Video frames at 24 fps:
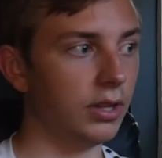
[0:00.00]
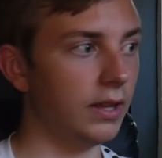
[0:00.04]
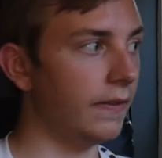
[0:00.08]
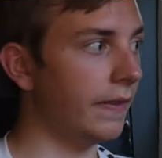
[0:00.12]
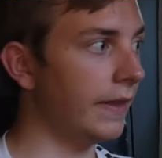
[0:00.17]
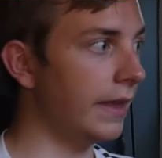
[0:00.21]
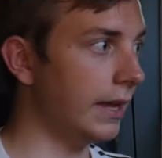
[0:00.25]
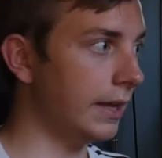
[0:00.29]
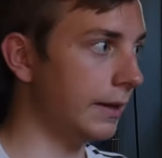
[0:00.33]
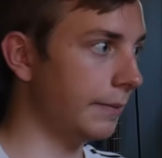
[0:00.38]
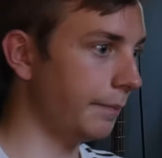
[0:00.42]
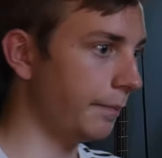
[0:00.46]
and
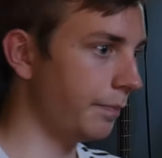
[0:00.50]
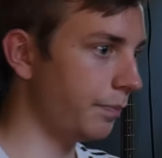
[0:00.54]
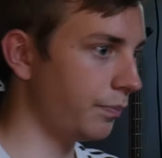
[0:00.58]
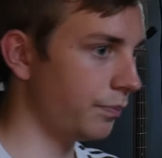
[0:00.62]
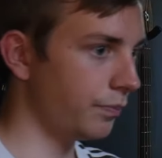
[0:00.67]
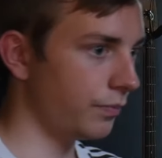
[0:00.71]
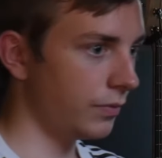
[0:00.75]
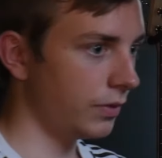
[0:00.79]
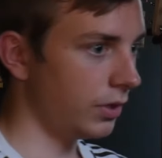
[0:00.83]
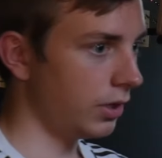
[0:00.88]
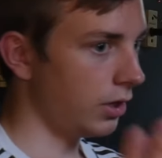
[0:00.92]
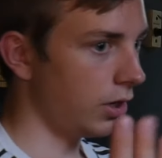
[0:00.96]
then,
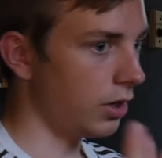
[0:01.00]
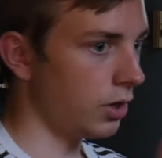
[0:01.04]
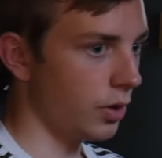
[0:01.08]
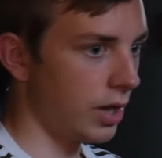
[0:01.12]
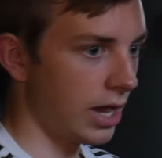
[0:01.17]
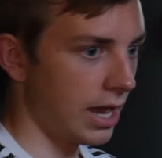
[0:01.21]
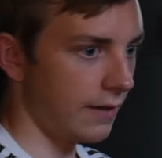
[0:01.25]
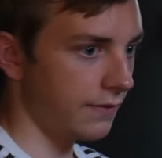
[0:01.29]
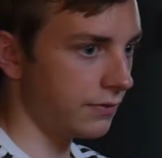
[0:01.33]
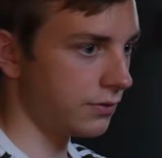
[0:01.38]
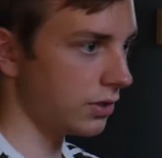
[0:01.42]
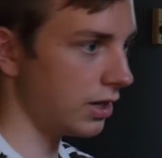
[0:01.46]
you know,
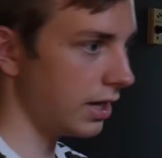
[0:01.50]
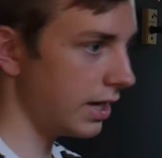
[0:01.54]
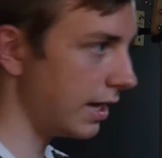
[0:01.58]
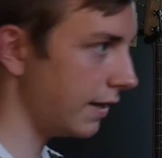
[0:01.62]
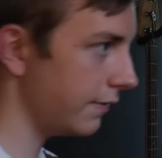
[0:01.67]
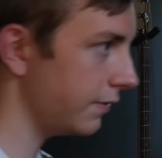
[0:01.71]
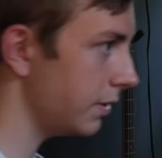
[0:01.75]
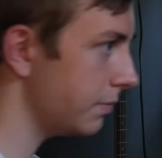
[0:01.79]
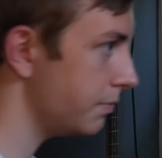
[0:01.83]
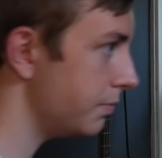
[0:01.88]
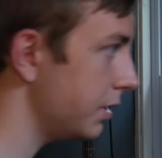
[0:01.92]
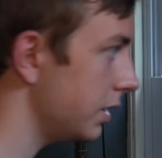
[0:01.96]
after I
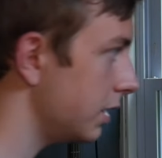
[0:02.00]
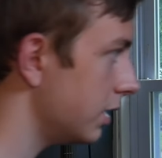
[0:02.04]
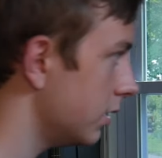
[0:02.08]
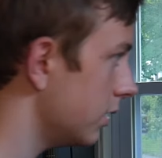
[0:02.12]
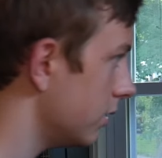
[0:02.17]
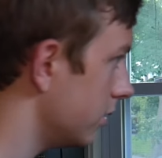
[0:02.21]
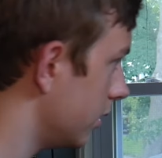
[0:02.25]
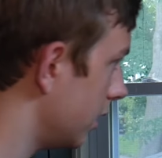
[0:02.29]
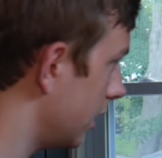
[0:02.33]
have the beat,